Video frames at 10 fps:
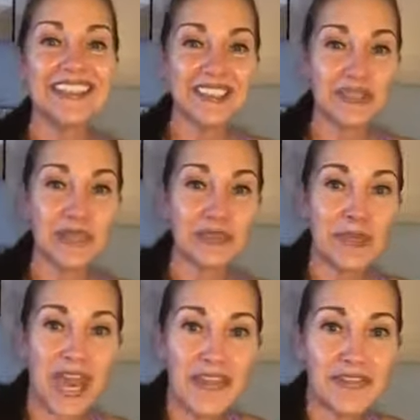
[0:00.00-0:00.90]
this
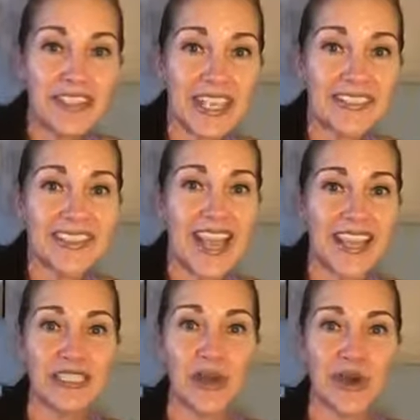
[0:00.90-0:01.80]
recipe. Hi, Vanessa.
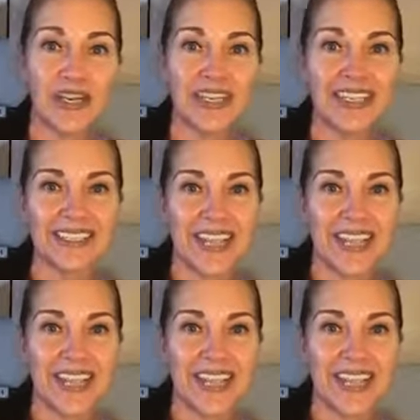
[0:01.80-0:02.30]
Hey, Lori.